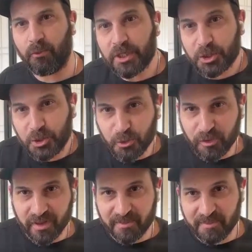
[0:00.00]
we
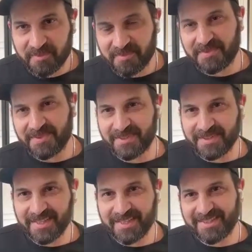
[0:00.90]
assure them
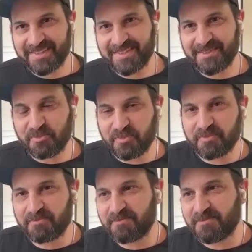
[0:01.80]
that
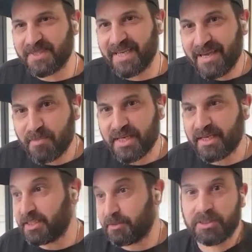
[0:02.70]

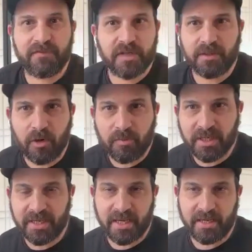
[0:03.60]
gaming, and specifically
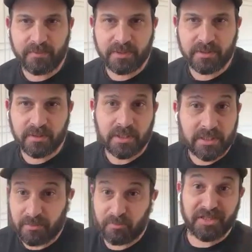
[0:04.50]
mobile games,
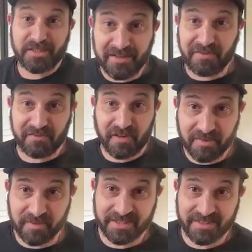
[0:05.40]
it's a brand safe
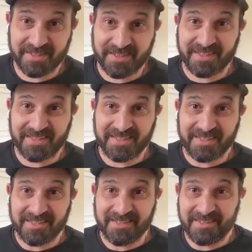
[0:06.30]
environment.
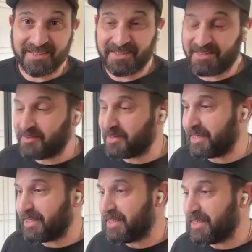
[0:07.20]

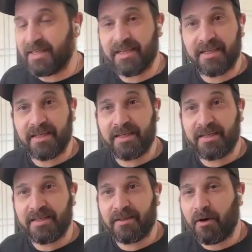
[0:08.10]
Okay.
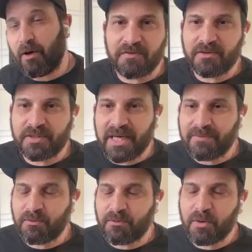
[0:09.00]
All of those
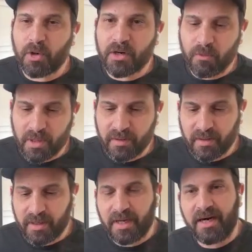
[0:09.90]
games that we work
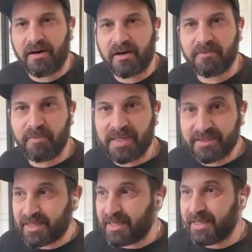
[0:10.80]
with are
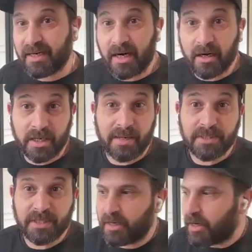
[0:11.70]
basically our
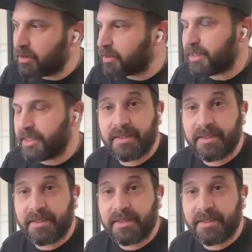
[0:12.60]
games that are